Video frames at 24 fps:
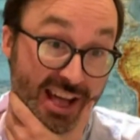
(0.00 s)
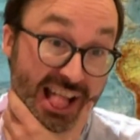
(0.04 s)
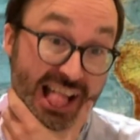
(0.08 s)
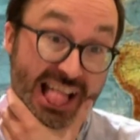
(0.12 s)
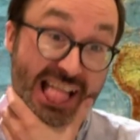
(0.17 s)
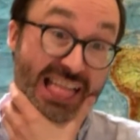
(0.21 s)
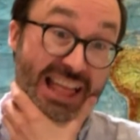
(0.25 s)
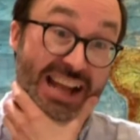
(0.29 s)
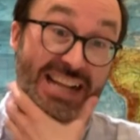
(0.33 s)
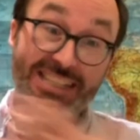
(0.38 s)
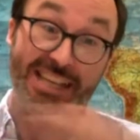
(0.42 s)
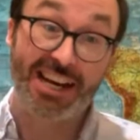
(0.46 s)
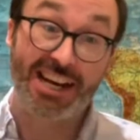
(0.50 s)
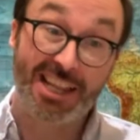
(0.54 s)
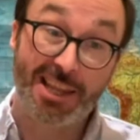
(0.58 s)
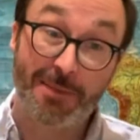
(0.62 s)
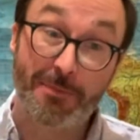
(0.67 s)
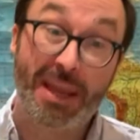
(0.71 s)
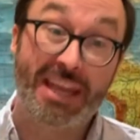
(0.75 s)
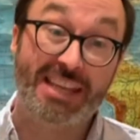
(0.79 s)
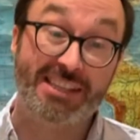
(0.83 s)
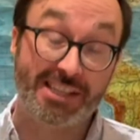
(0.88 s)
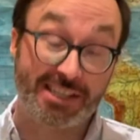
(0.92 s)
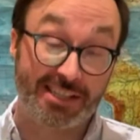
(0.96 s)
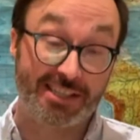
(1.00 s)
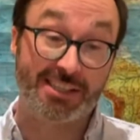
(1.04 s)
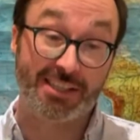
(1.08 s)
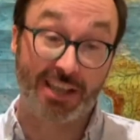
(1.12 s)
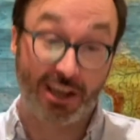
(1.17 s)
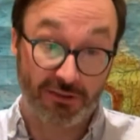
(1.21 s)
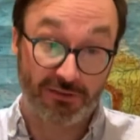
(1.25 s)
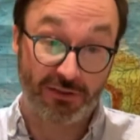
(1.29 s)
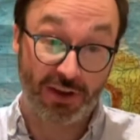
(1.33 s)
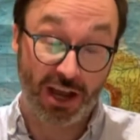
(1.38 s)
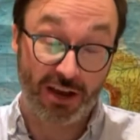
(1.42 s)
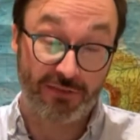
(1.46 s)
That's kind of the basics
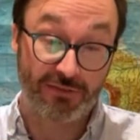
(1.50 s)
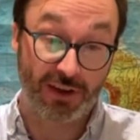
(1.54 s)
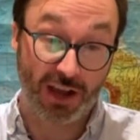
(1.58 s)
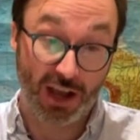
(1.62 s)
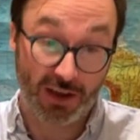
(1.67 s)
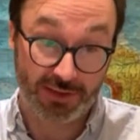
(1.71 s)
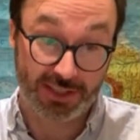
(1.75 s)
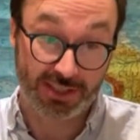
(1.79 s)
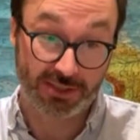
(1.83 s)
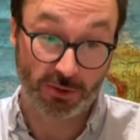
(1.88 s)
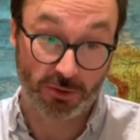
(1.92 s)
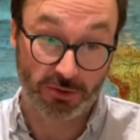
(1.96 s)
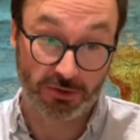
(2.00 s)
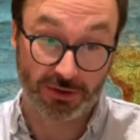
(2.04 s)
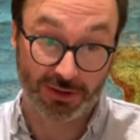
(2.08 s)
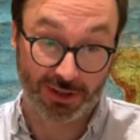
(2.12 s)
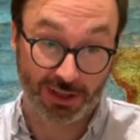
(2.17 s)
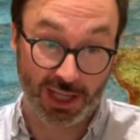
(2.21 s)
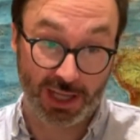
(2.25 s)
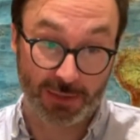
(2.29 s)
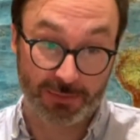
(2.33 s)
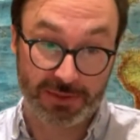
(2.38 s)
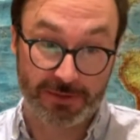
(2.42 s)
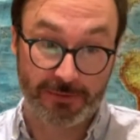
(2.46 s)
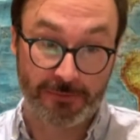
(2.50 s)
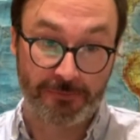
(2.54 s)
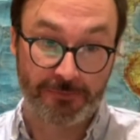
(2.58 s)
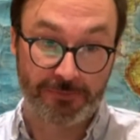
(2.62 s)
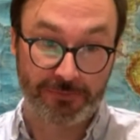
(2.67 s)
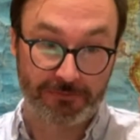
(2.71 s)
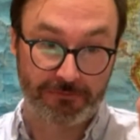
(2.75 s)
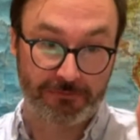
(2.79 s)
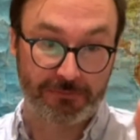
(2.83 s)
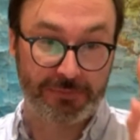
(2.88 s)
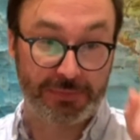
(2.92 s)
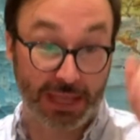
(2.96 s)
of a solar eclipse.
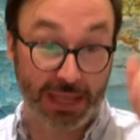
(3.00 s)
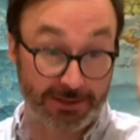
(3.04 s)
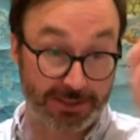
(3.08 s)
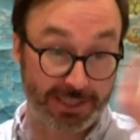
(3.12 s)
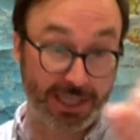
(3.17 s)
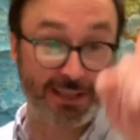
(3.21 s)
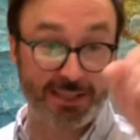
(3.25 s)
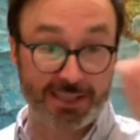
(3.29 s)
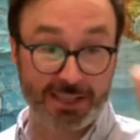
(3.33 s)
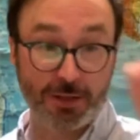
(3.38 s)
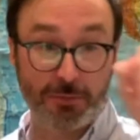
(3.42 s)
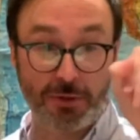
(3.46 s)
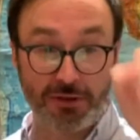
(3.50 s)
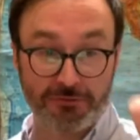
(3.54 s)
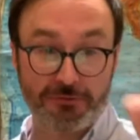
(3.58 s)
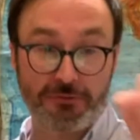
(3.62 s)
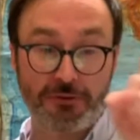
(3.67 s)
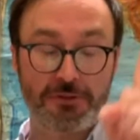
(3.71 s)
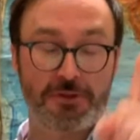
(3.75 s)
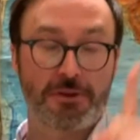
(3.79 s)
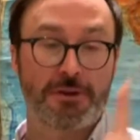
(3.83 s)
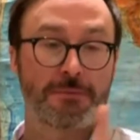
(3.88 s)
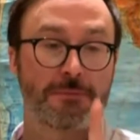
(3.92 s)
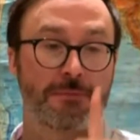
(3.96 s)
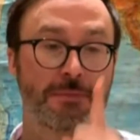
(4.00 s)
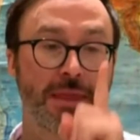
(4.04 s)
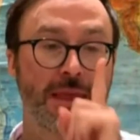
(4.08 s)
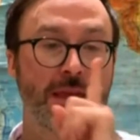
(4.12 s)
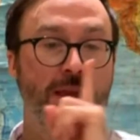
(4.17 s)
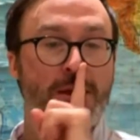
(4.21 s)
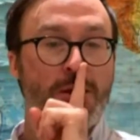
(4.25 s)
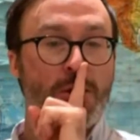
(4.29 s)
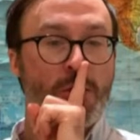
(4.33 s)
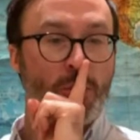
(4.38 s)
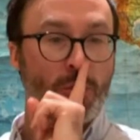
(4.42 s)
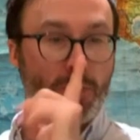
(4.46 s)
Now let's take this a little bit further.
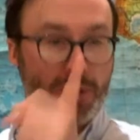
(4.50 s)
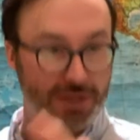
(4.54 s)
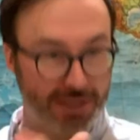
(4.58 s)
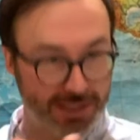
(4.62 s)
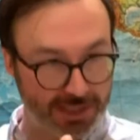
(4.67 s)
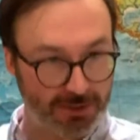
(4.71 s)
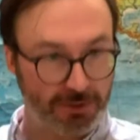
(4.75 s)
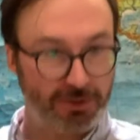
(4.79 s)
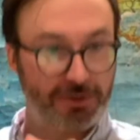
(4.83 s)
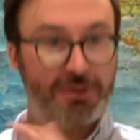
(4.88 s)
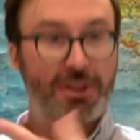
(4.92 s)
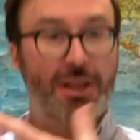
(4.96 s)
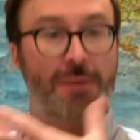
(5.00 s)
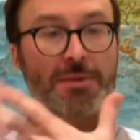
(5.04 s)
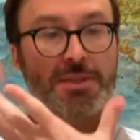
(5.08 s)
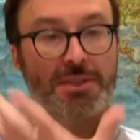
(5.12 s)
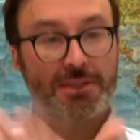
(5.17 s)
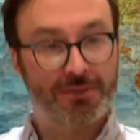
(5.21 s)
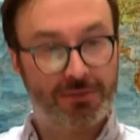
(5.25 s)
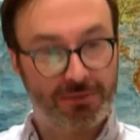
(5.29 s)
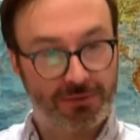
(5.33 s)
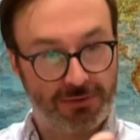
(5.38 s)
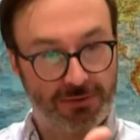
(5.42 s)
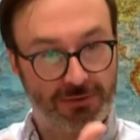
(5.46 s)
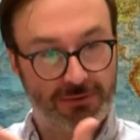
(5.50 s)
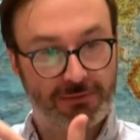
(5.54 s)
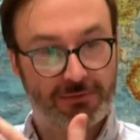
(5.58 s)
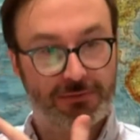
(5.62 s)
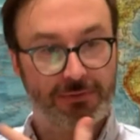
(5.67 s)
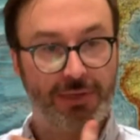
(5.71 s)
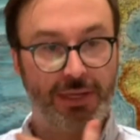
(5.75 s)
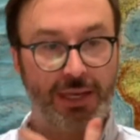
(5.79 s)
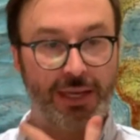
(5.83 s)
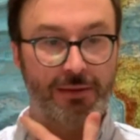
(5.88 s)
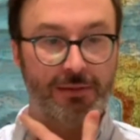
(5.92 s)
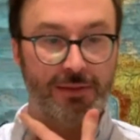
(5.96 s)
What is a solar eclipse?
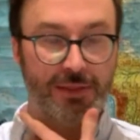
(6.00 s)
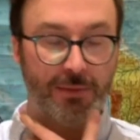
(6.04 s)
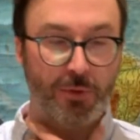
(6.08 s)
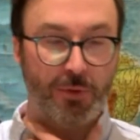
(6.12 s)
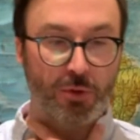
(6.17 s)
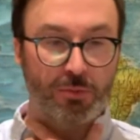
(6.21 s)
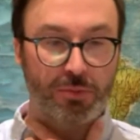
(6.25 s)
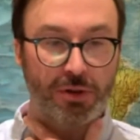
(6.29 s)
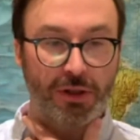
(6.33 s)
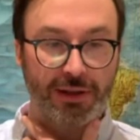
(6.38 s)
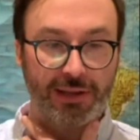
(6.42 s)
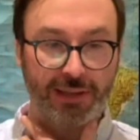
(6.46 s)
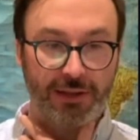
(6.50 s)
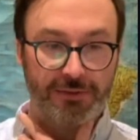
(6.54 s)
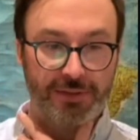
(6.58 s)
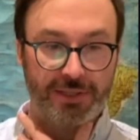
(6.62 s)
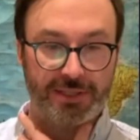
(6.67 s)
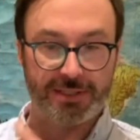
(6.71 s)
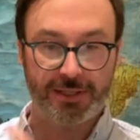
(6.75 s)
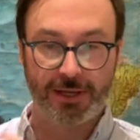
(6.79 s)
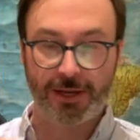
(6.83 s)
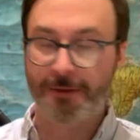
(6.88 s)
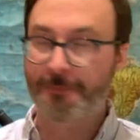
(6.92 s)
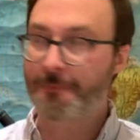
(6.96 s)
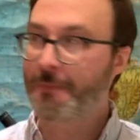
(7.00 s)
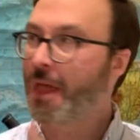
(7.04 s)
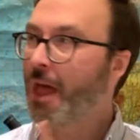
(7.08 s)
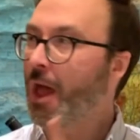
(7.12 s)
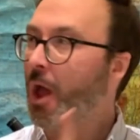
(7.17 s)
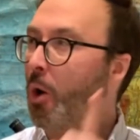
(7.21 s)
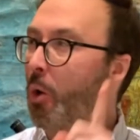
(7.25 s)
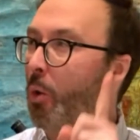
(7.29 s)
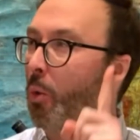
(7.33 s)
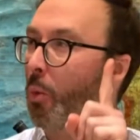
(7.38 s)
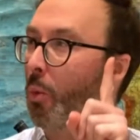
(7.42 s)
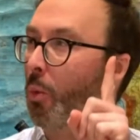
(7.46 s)
Okay, the moon blocking out the sun.
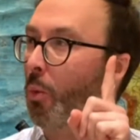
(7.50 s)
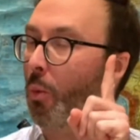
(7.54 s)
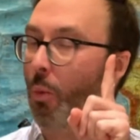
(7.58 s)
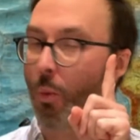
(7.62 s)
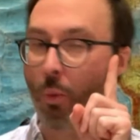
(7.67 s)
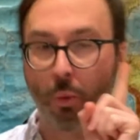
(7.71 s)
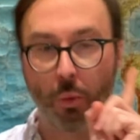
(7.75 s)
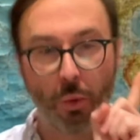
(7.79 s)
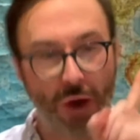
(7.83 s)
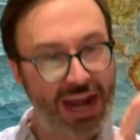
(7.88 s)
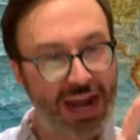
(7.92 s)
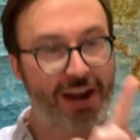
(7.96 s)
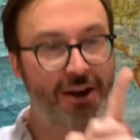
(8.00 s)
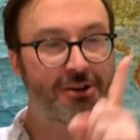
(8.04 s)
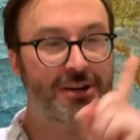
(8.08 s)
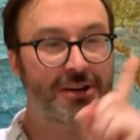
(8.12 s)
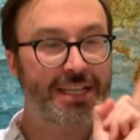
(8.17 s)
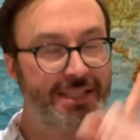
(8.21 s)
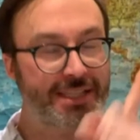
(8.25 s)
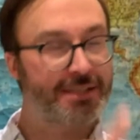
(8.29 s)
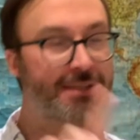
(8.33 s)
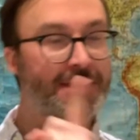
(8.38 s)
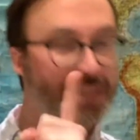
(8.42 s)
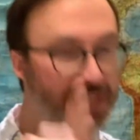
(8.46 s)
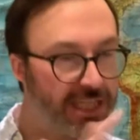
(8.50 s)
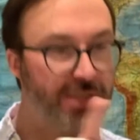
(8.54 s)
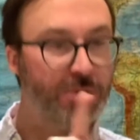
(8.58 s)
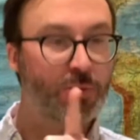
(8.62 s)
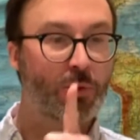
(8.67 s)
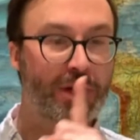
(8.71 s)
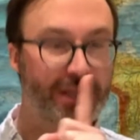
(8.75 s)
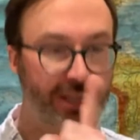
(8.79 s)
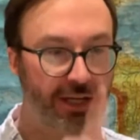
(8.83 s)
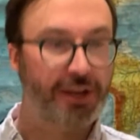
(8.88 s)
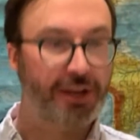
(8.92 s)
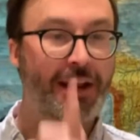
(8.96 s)
Where is this
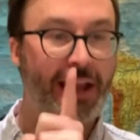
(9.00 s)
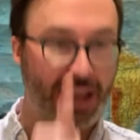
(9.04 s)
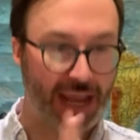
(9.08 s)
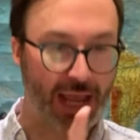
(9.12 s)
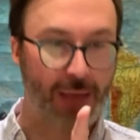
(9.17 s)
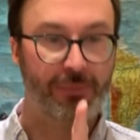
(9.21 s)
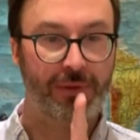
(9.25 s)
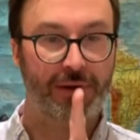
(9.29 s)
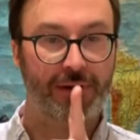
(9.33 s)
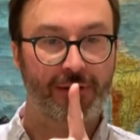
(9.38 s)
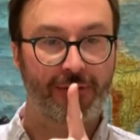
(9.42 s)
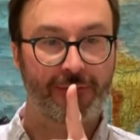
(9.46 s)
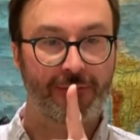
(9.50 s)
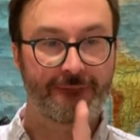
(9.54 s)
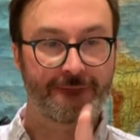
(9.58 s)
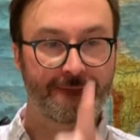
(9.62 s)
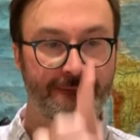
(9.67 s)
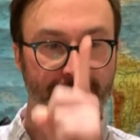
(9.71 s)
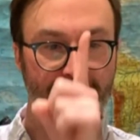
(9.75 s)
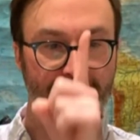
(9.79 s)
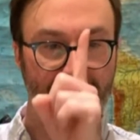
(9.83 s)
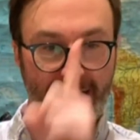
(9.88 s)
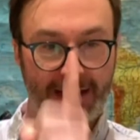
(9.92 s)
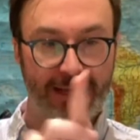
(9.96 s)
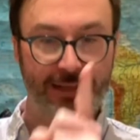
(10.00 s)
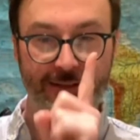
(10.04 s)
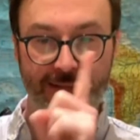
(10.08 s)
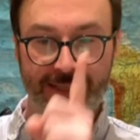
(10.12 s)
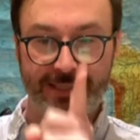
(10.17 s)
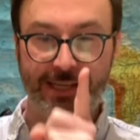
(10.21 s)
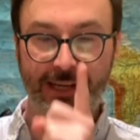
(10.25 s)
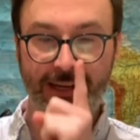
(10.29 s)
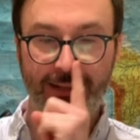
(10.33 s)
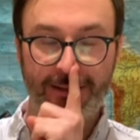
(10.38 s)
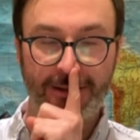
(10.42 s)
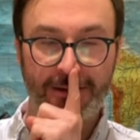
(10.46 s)
one going to happen? Okay,
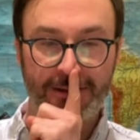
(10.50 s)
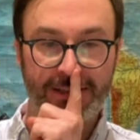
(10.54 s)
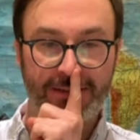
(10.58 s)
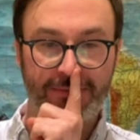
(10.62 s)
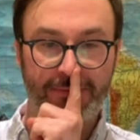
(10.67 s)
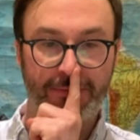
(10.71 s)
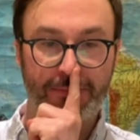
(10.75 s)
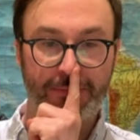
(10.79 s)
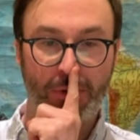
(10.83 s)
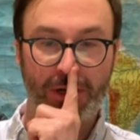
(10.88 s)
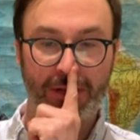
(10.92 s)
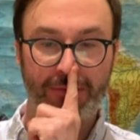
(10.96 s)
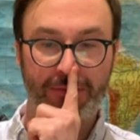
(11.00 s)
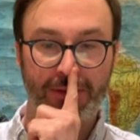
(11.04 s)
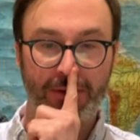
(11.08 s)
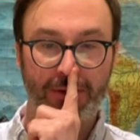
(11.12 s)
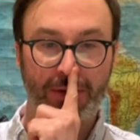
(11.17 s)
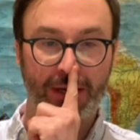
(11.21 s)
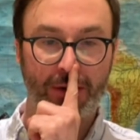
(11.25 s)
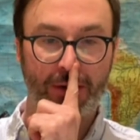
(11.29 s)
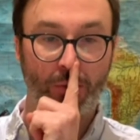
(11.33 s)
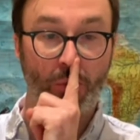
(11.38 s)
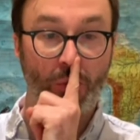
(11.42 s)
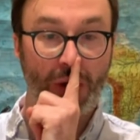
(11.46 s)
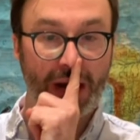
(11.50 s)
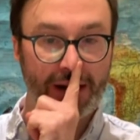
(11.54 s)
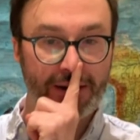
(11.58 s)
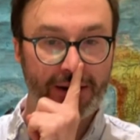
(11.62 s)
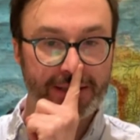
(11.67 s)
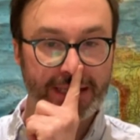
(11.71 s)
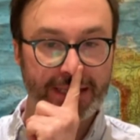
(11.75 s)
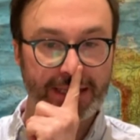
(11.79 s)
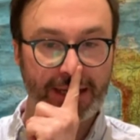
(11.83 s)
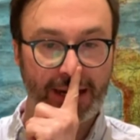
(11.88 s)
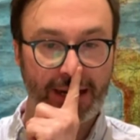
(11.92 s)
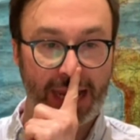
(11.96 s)
let's take a little different point of view here. Where
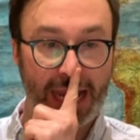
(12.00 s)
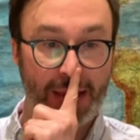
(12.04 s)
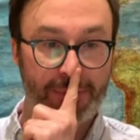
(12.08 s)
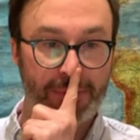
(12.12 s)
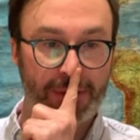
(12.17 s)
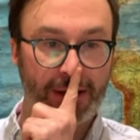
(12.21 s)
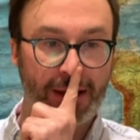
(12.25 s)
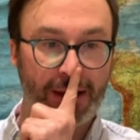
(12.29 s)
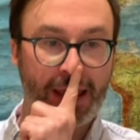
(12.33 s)
is this going to happen?